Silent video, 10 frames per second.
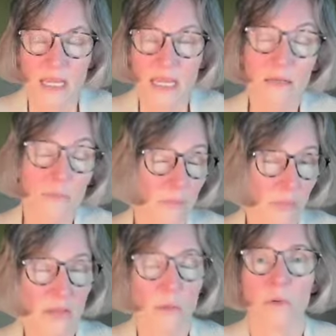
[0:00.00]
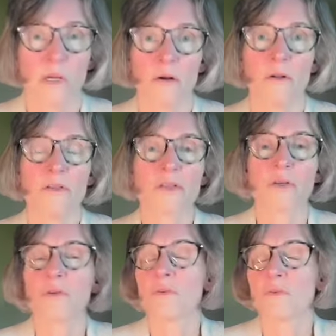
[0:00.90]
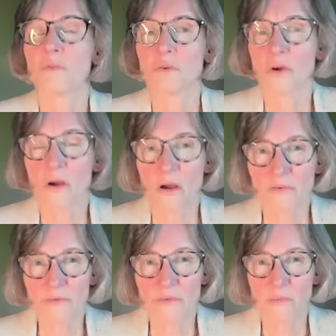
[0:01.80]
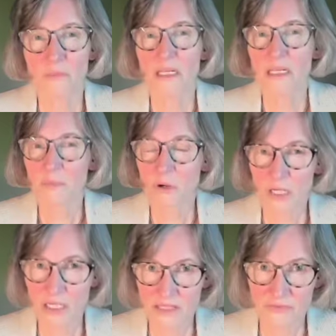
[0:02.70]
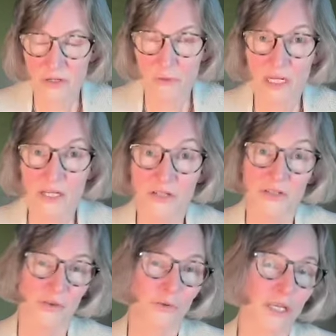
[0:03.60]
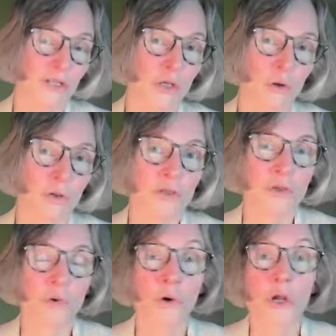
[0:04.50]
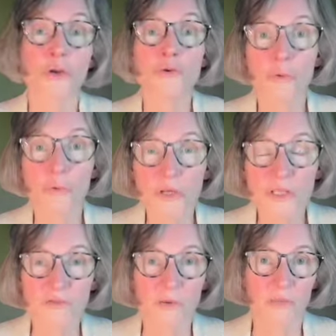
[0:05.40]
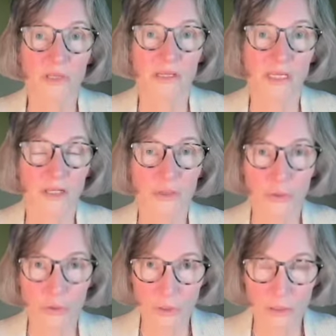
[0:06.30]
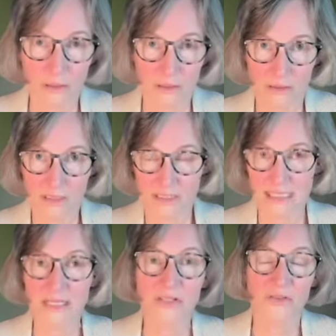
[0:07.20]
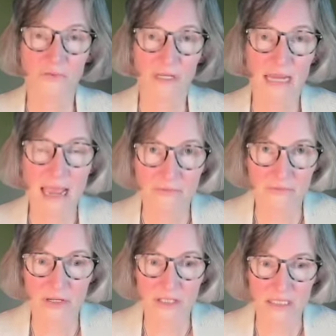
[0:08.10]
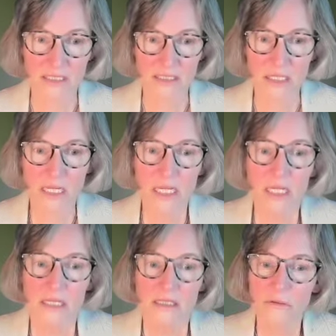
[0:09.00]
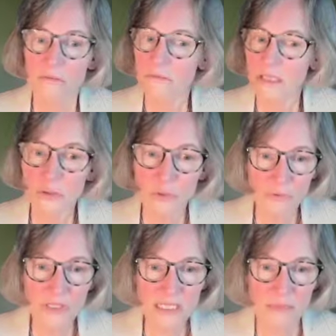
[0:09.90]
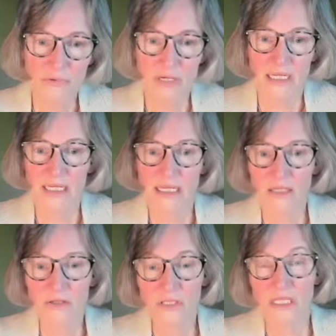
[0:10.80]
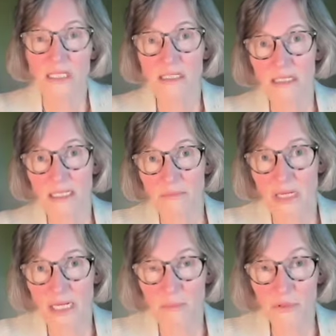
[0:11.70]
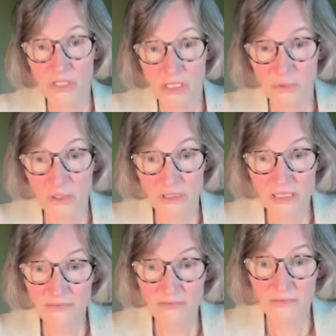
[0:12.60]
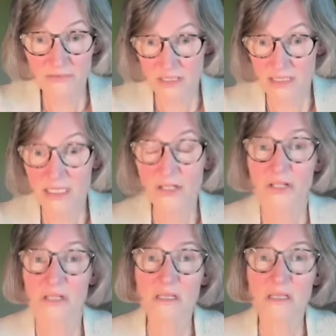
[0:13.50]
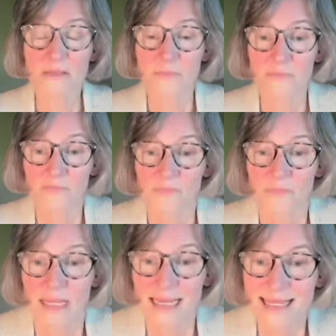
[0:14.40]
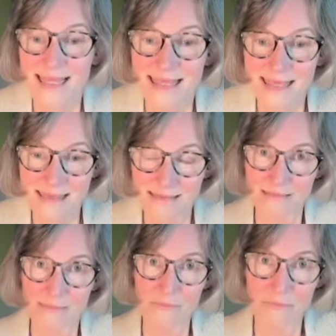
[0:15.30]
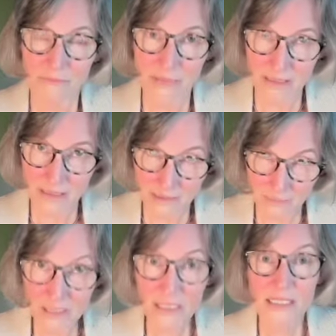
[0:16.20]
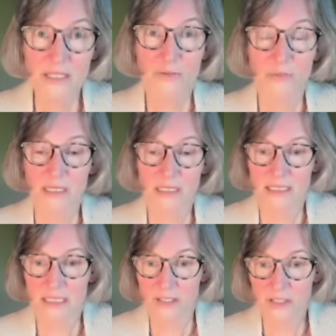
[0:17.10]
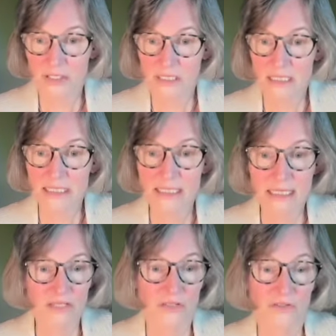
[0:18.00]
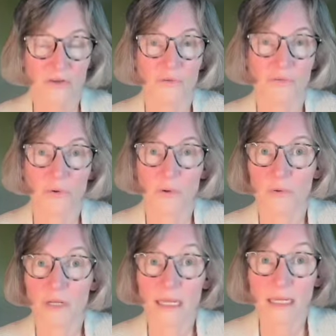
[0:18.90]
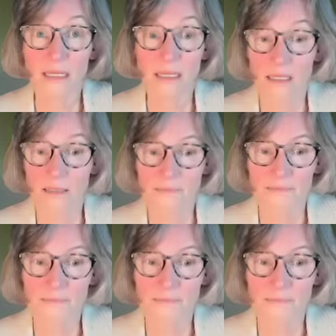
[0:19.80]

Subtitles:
And by the way, also often metabolic dysregulation. So there's also noise from the internal sensory afferences. So a noisy brain cannot easily make perceptual distinctions, and the ability to make distinctions is necessary for learning anything.